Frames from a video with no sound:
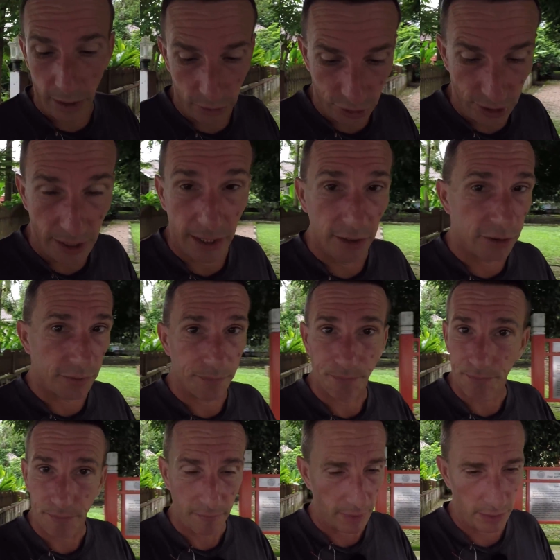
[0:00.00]
those years
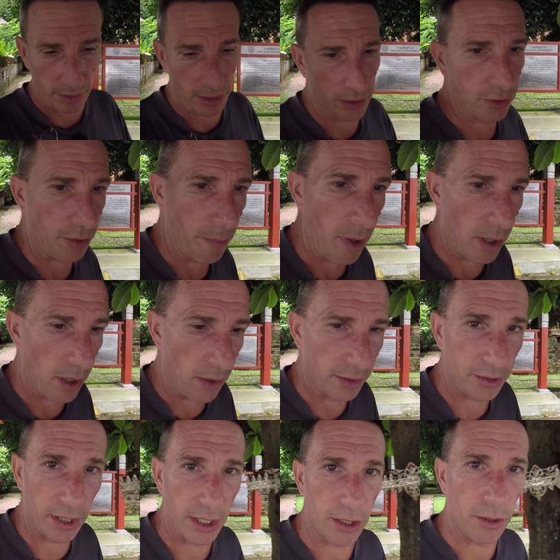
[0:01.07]
didn't do my
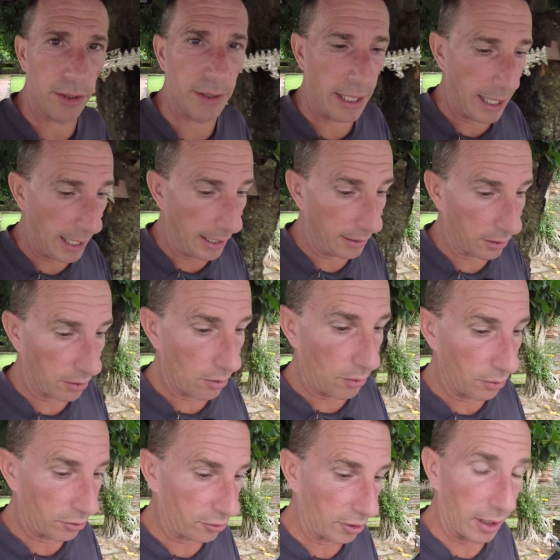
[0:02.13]
eyes any good, and of
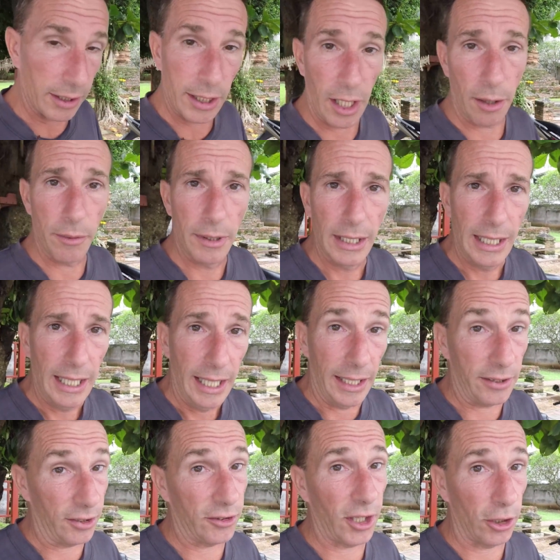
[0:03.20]
course you know,
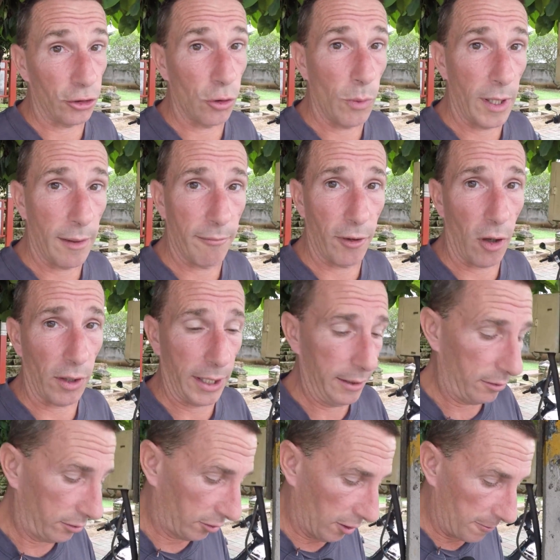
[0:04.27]
it's essential when I'm
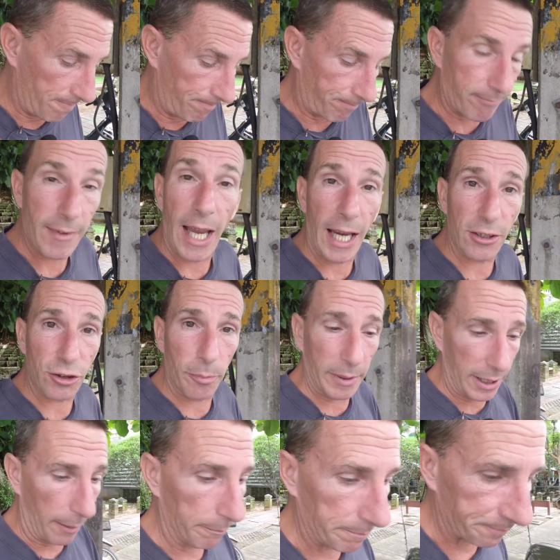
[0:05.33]
vlogging, so has to
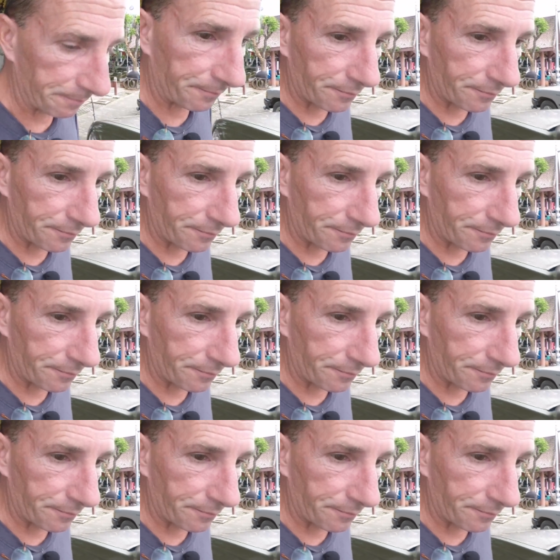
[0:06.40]
be done.